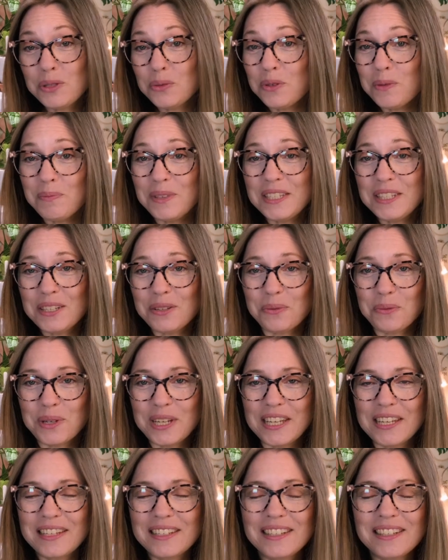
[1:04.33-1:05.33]
we miss a
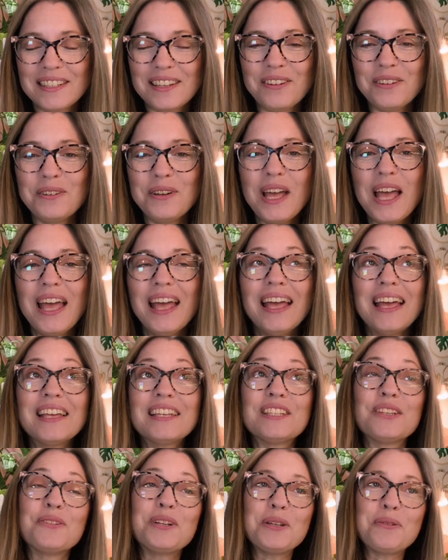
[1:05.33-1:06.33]
week. So
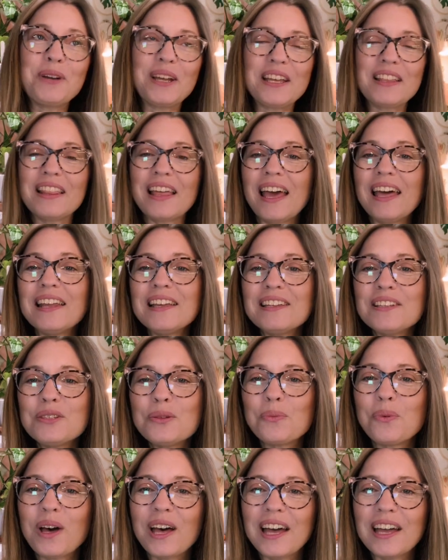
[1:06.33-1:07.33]
anyway, that
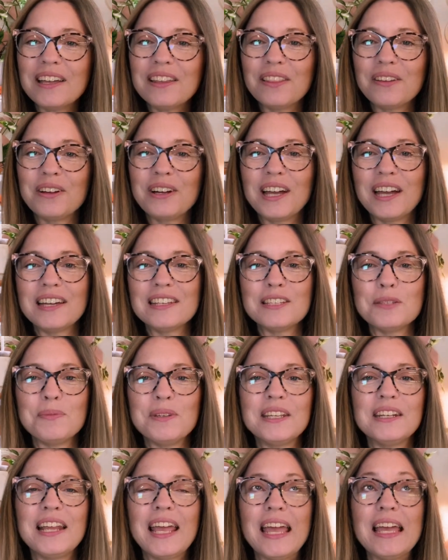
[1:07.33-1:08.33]
is why there has
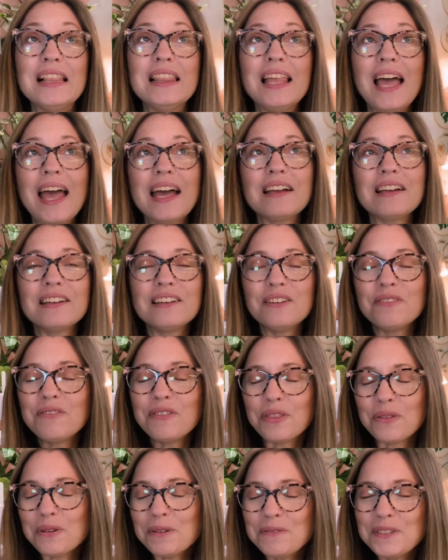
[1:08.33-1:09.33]
been a lack of
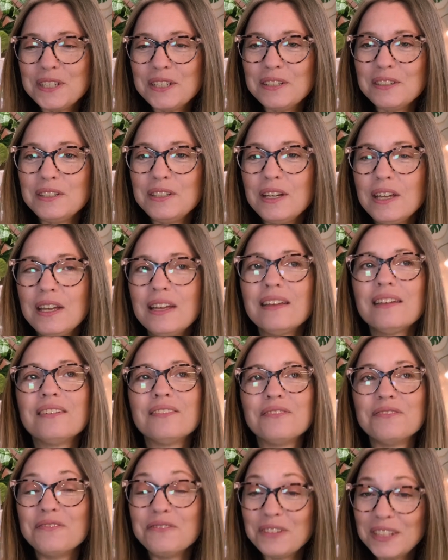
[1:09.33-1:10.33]
thrifting
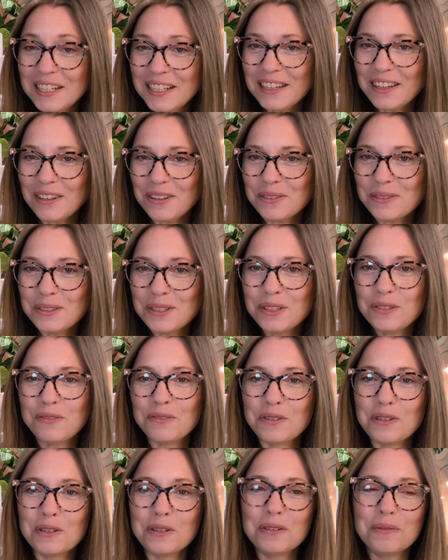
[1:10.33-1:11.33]
videos
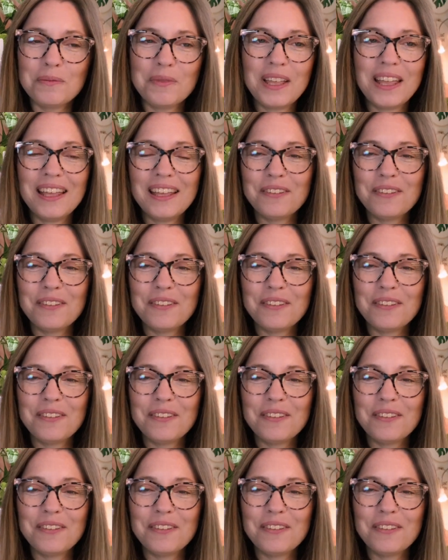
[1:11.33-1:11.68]
for